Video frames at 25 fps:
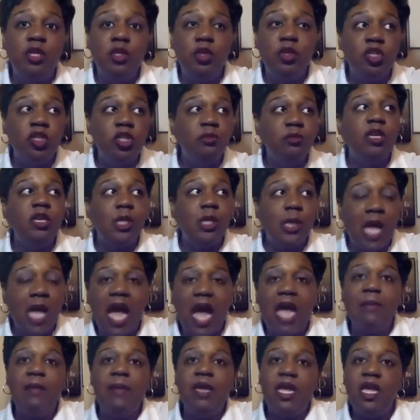You should be
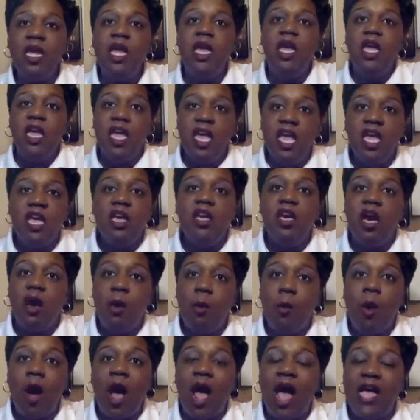climbing
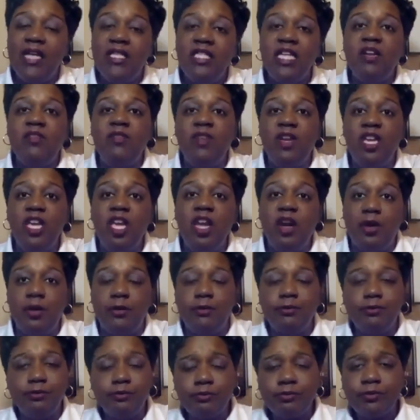income wise every
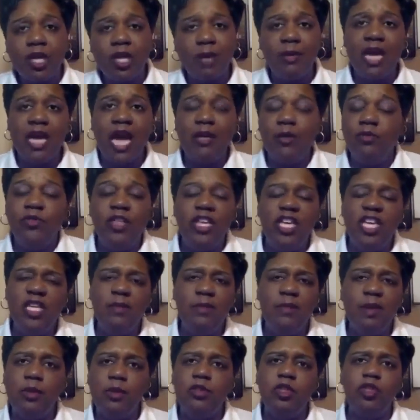year. I mean, I don't think right.
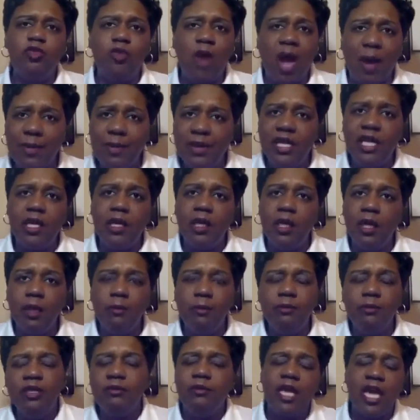anyone should drop an
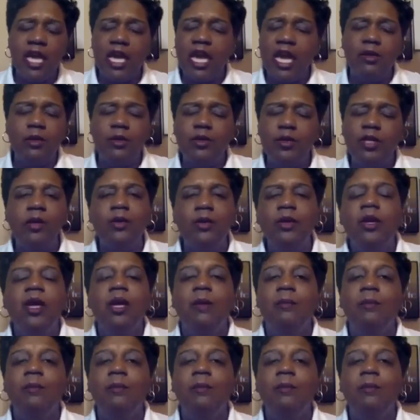income, but hey, I don't know.